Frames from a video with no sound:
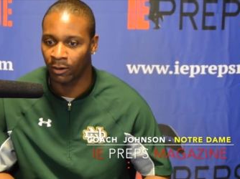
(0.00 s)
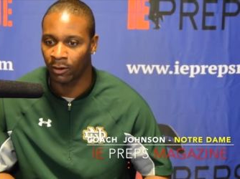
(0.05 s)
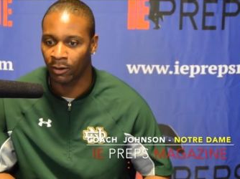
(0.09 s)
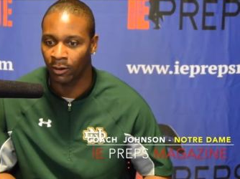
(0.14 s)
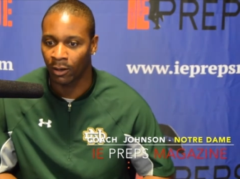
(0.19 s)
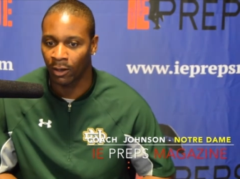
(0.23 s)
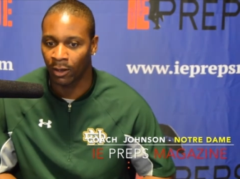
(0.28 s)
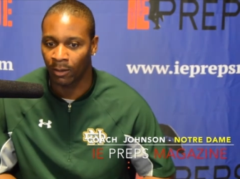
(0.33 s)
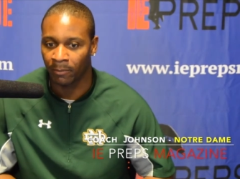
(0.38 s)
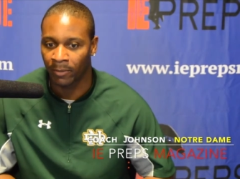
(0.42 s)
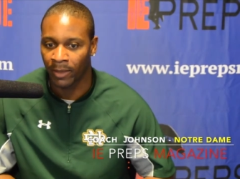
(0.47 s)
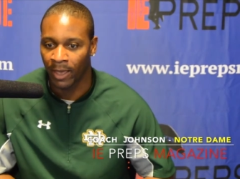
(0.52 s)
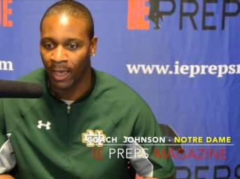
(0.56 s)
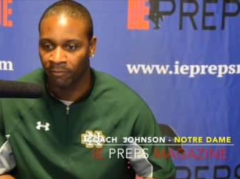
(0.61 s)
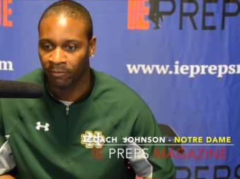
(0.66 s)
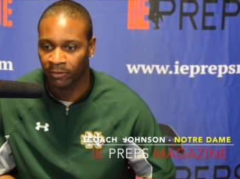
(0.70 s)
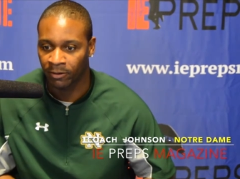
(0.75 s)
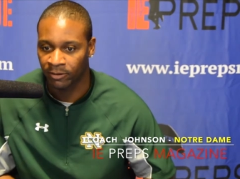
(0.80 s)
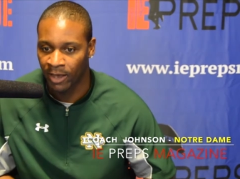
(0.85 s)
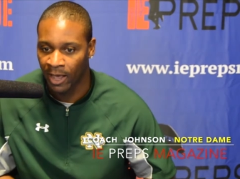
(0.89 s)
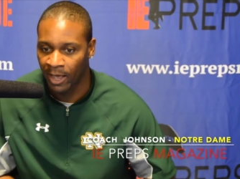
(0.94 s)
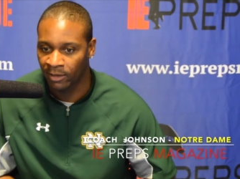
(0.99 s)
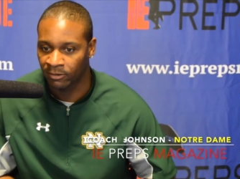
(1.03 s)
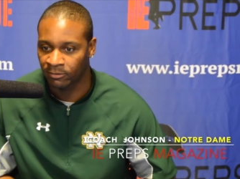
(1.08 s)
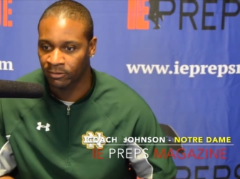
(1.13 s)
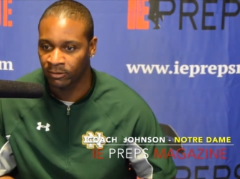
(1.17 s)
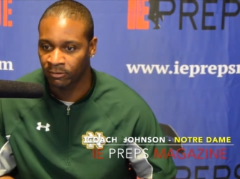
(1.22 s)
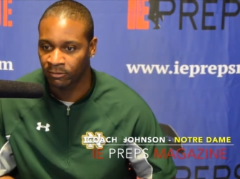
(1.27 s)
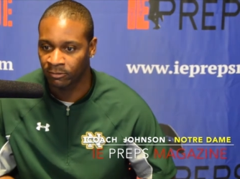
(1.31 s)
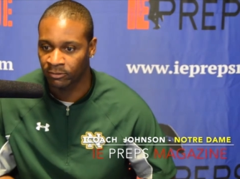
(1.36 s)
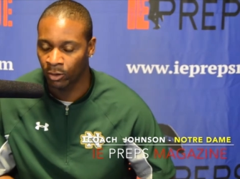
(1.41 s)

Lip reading: our Catholic diocese.